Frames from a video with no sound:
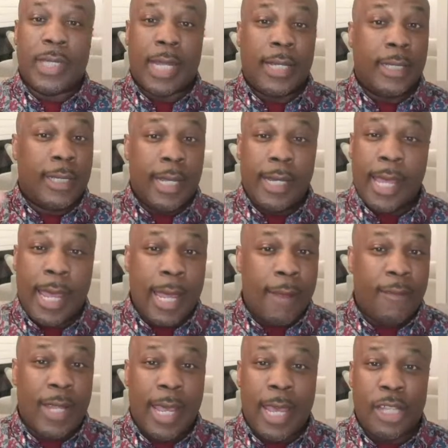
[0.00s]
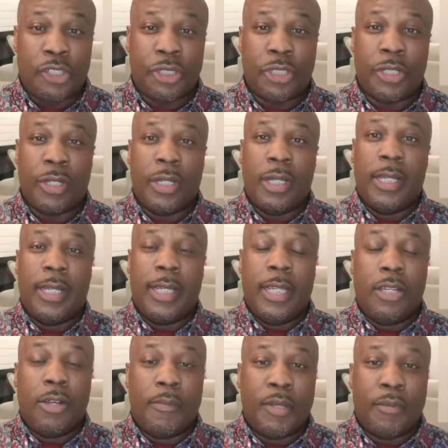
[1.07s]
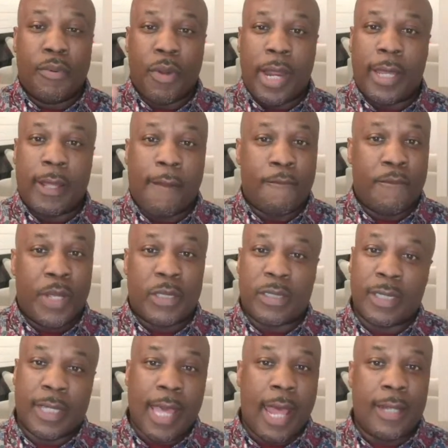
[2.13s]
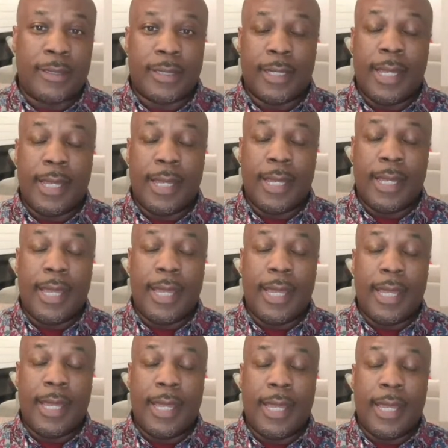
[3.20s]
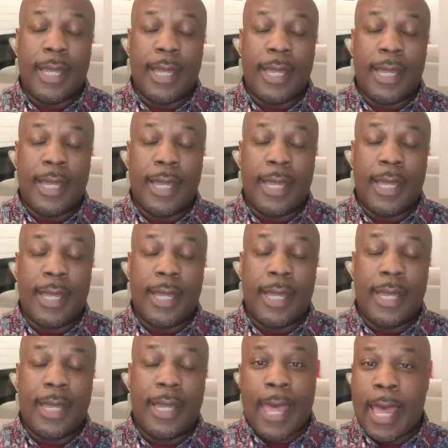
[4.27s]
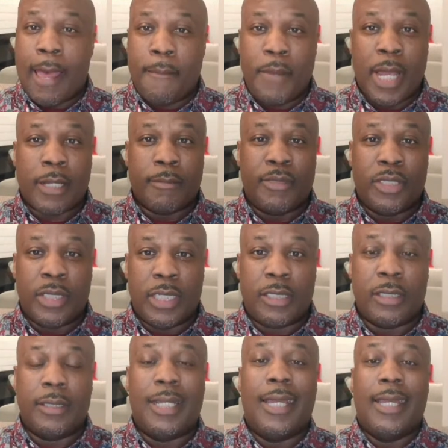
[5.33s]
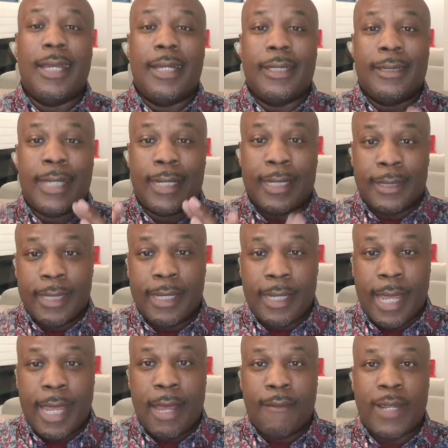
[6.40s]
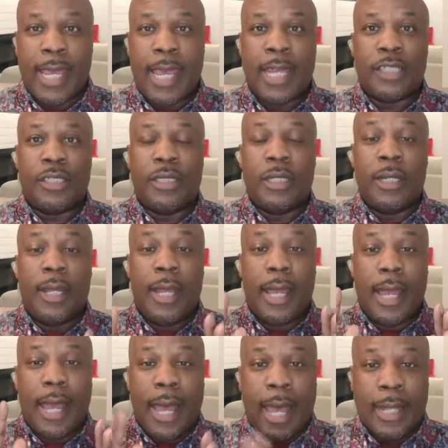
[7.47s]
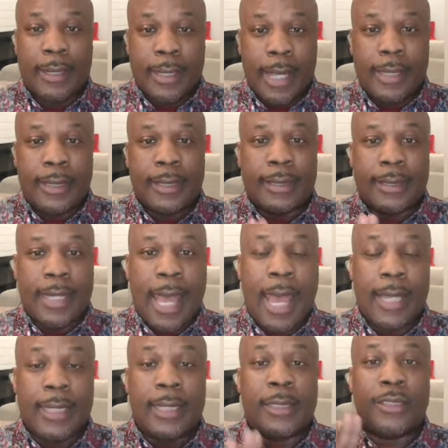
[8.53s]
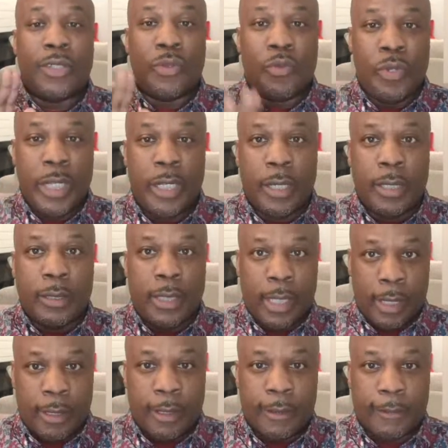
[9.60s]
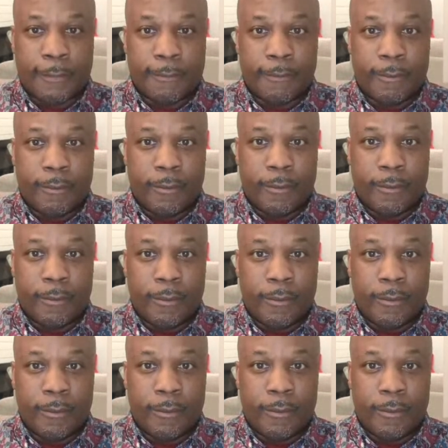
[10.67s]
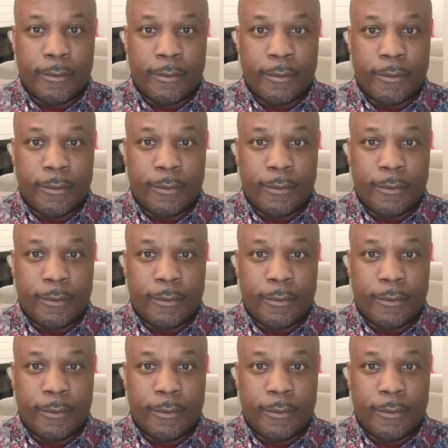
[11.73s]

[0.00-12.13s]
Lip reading: brings leadership that they didn't have last year. He's going to be bringing physicality at that defensive linebacker position that they didn't have last year. I think this guy is the real deal.